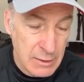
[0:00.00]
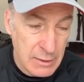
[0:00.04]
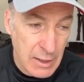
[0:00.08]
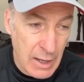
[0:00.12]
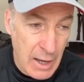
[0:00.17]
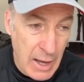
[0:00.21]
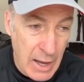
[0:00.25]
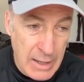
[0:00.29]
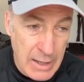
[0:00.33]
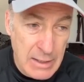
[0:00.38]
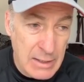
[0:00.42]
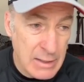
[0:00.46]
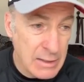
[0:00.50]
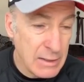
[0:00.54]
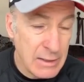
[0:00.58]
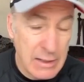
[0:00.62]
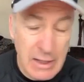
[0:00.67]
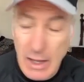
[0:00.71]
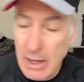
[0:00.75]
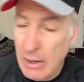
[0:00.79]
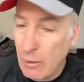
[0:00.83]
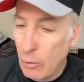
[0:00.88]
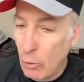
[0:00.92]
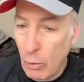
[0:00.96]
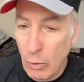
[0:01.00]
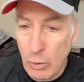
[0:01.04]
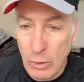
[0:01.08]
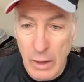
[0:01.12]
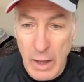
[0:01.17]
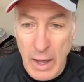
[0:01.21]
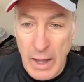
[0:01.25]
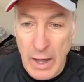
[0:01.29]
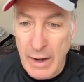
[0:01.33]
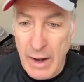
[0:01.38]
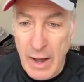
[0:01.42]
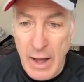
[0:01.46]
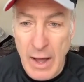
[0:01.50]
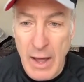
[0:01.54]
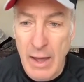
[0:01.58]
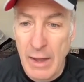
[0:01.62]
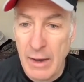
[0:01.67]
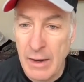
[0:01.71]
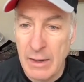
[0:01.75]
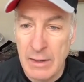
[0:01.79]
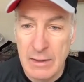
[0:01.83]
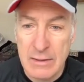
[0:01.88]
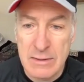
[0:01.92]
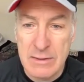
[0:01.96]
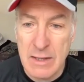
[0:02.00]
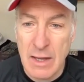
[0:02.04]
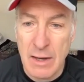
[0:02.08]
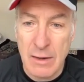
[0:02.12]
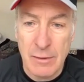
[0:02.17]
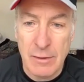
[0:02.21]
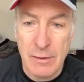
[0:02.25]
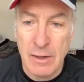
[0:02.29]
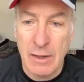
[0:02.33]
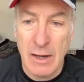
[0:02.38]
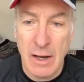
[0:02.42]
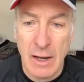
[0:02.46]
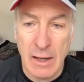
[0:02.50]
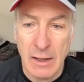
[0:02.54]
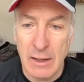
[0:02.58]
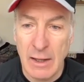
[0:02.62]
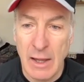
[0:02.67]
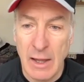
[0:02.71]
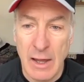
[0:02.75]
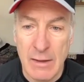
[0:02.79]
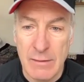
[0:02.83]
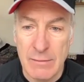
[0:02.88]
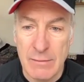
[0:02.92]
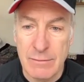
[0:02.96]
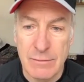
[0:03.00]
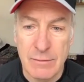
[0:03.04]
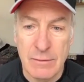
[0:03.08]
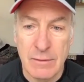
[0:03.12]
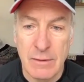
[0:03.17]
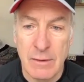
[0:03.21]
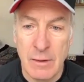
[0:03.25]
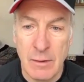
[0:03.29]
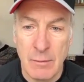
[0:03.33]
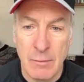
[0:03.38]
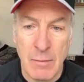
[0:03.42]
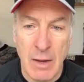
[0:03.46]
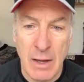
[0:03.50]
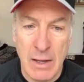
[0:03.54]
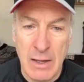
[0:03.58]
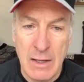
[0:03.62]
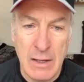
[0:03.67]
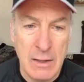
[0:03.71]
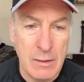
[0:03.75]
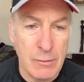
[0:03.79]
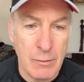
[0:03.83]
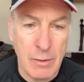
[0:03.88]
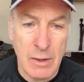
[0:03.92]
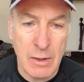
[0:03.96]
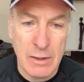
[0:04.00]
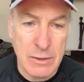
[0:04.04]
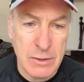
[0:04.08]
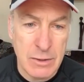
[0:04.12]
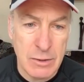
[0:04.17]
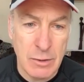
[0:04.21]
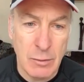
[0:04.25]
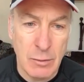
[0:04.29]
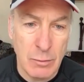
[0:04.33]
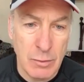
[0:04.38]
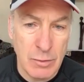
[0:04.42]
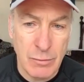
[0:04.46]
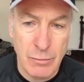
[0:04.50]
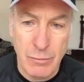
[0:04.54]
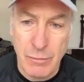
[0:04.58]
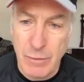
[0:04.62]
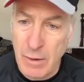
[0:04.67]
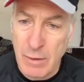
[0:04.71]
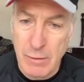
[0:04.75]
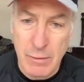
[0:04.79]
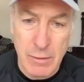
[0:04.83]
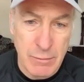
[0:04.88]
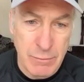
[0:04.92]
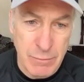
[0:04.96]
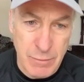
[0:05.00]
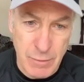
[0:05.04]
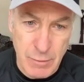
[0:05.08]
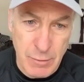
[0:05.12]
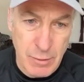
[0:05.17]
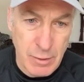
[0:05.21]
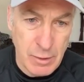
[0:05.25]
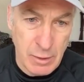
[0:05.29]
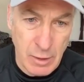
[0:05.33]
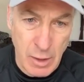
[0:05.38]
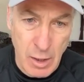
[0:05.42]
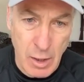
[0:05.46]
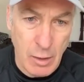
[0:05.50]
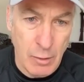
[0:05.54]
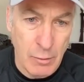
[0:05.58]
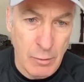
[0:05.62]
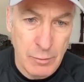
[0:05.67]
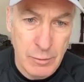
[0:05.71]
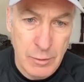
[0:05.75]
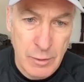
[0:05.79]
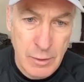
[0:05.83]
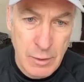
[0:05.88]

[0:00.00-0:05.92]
I didn't get a whole lot on at Saturday Night Live. My hit ratio was very, very low.